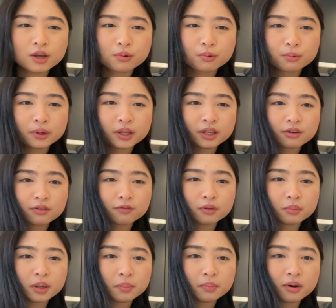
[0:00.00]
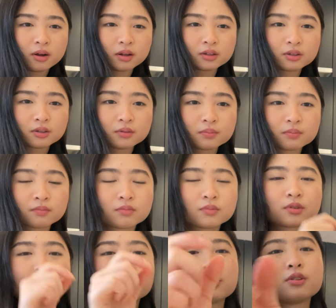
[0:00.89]
waiting for my pot
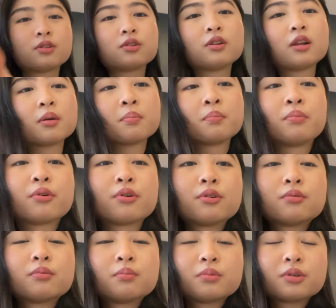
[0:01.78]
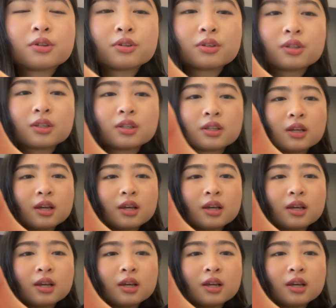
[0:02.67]
to like work because